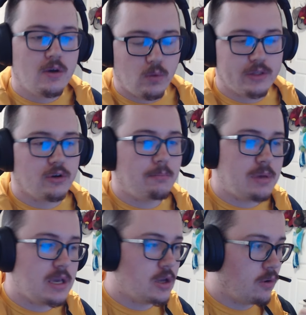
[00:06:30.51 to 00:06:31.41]
whether it
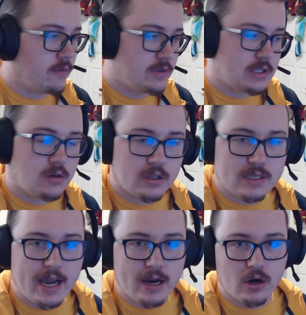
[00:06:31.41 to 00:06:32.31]
be, you know, a physical
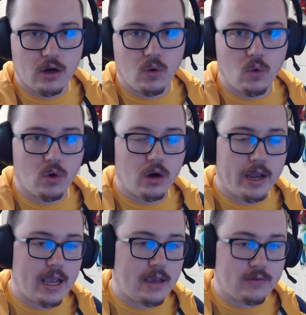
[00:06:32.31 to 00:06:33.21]
attacker or
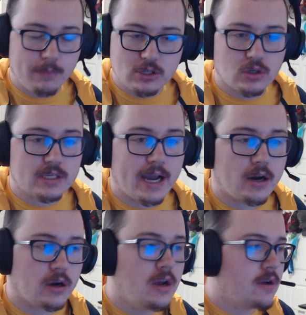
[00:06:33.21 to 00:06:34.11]
a special
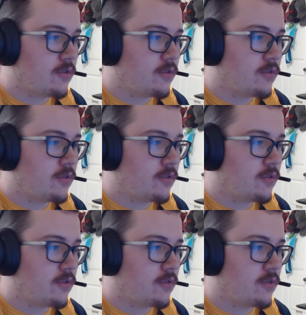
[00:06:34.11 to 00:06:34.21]
attacker.